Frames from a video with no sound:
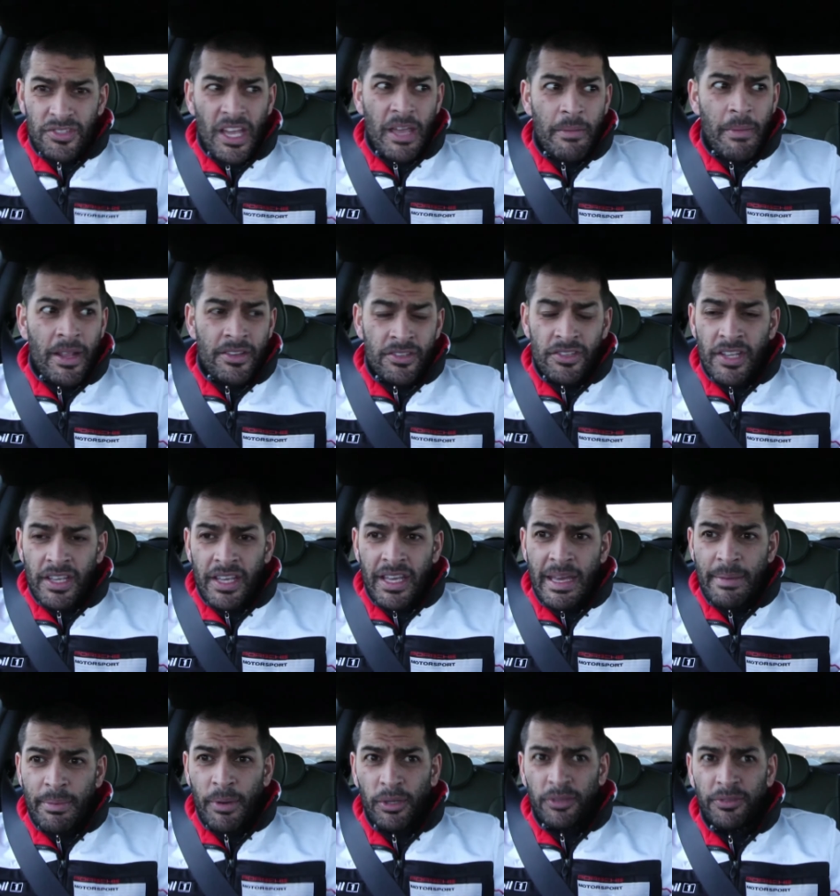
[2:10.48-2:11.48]
same engine and
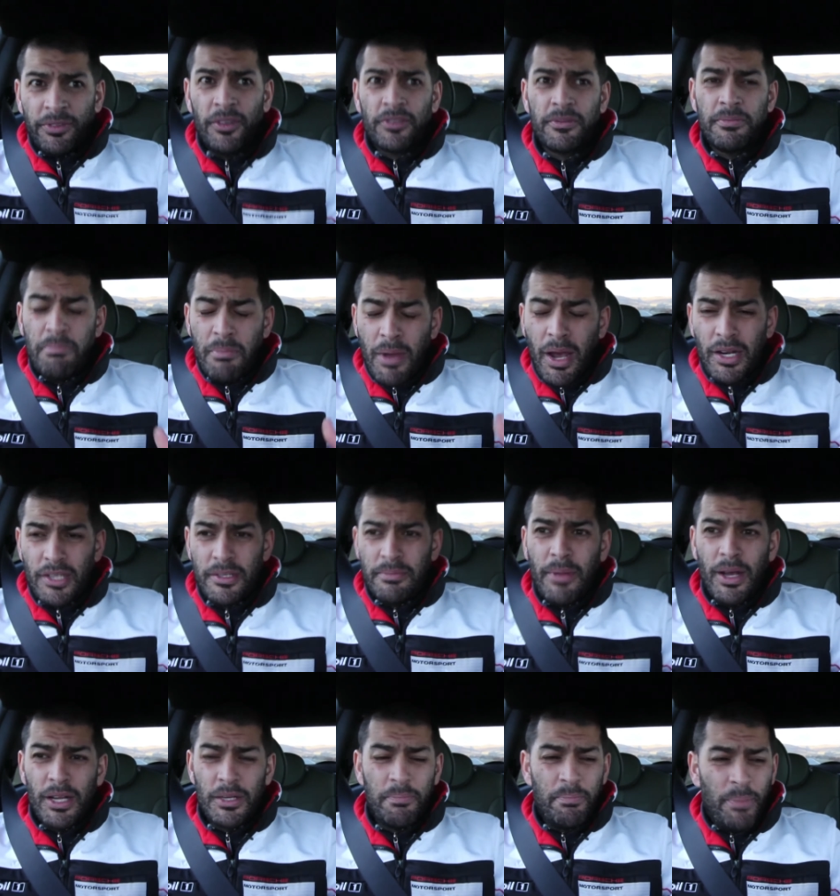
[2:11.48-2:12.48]
gearbox feels much
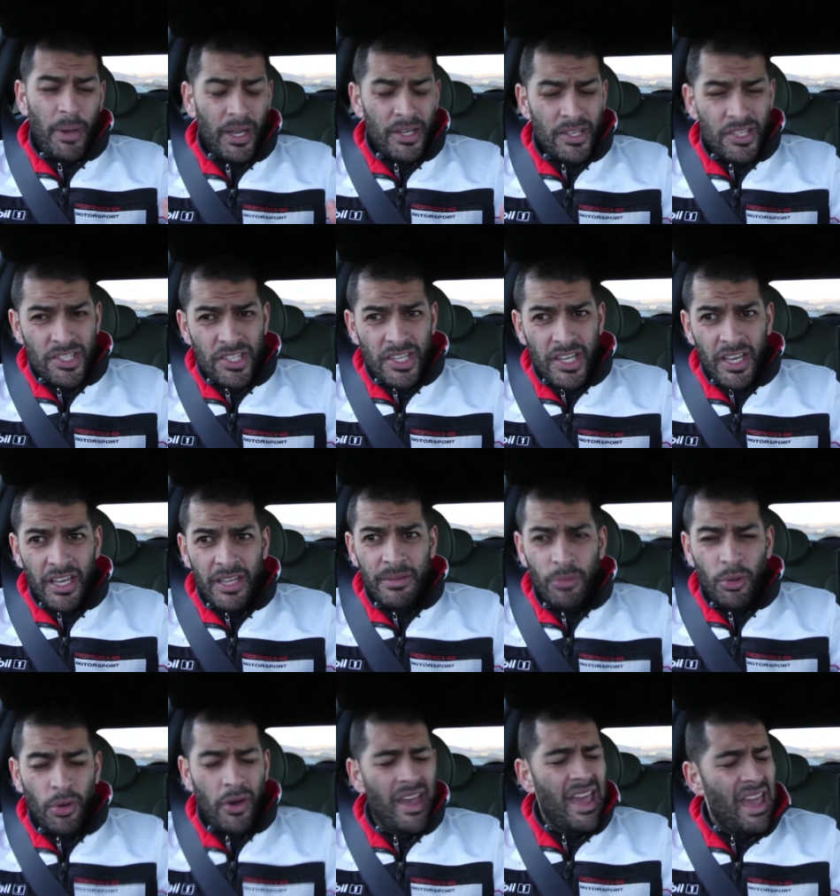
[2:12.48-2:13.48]
punchier
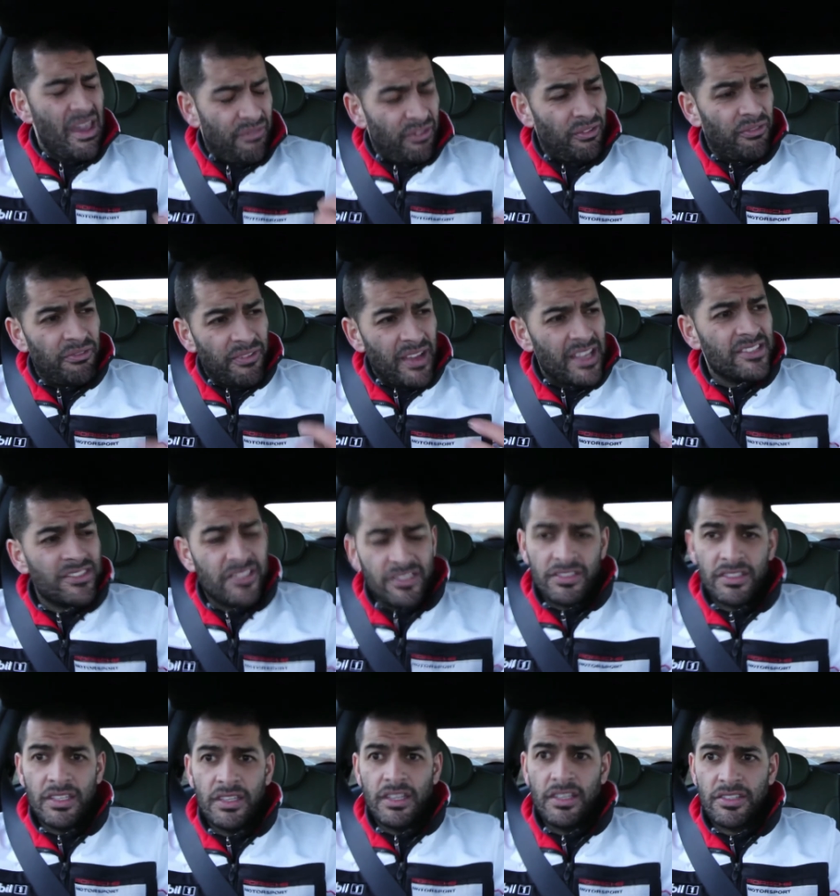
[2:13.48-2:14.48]
and more
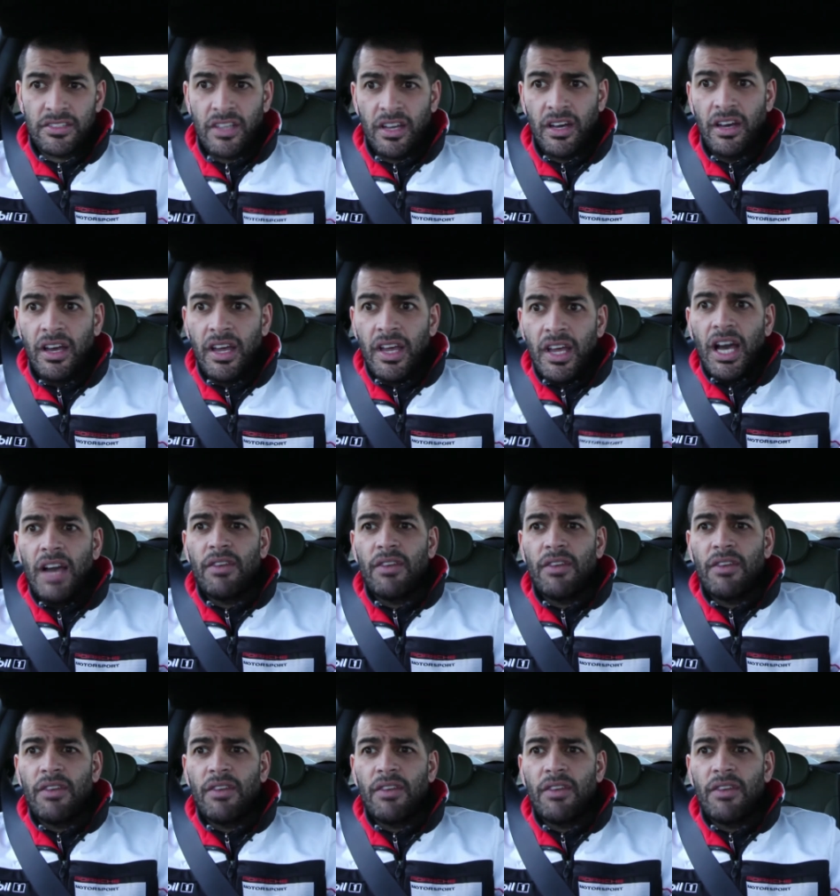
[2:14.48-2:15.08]
effervescent in this car.